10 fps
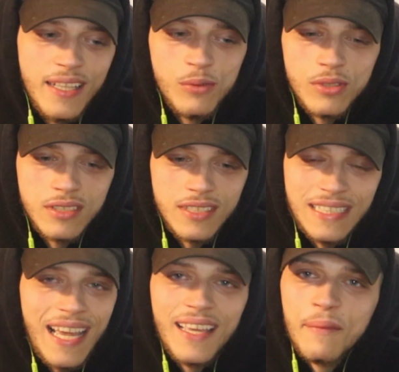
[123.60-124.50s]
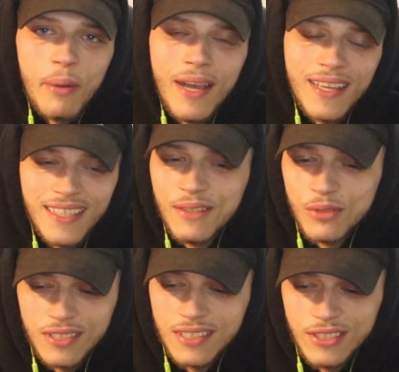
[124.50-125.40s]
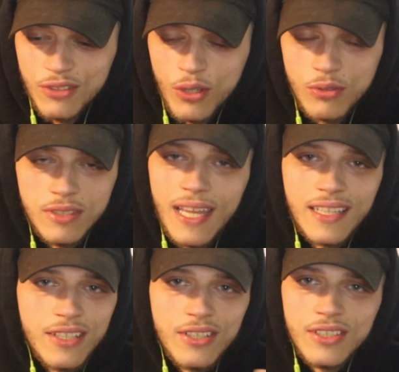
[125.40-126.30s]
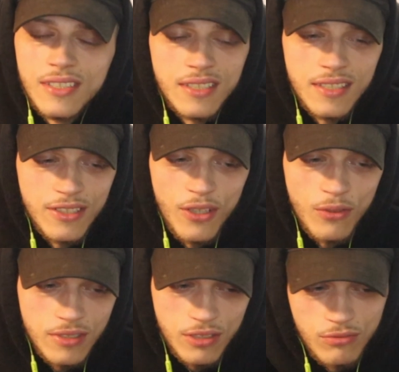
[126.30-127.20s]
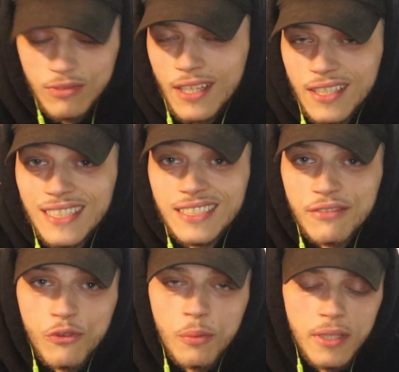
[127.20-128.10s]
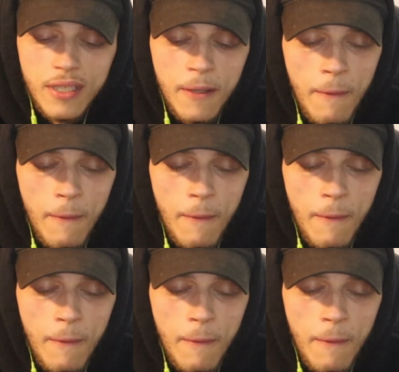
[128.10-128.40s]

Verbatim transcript: And he was not in pocket. It was, you know, not a good, you know, just not a good listen for me.